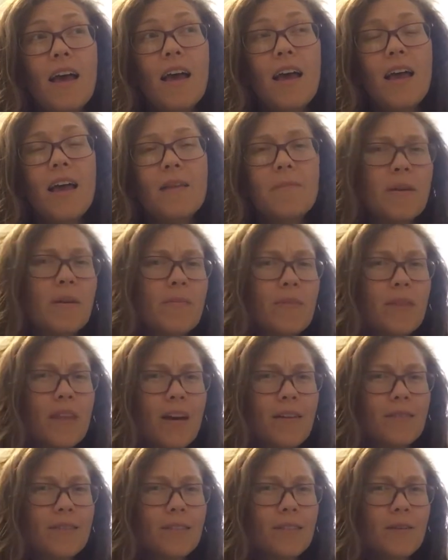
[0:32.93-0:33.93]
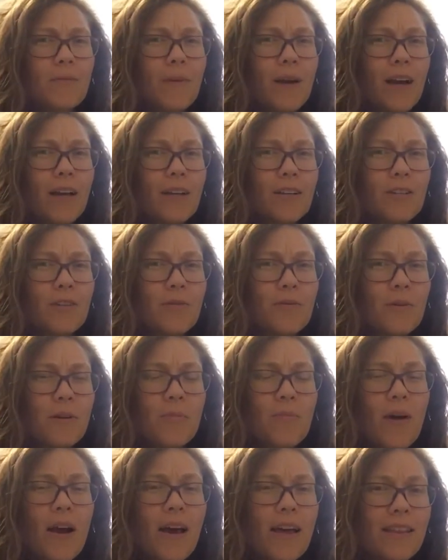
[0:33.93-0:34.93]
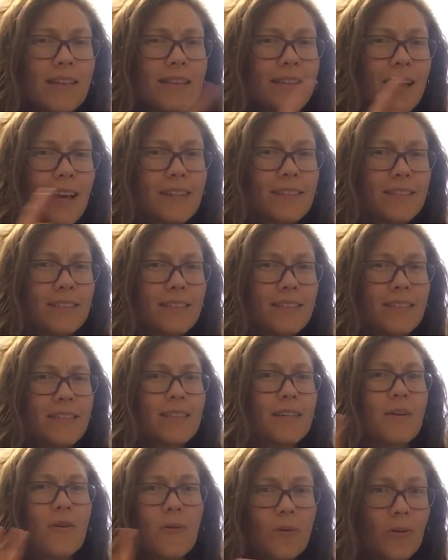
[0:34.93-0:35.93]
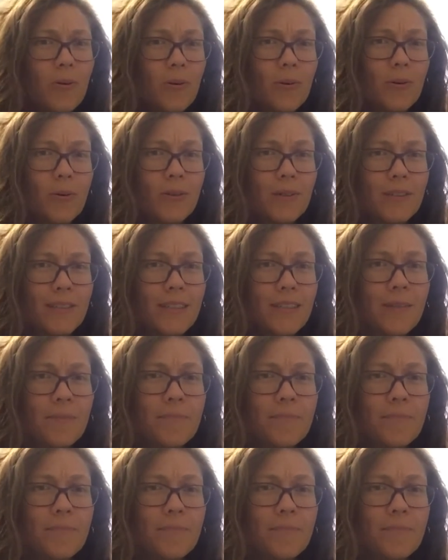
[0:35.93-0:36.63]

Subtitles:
and maybe that was too much, three breath cycles and no cold.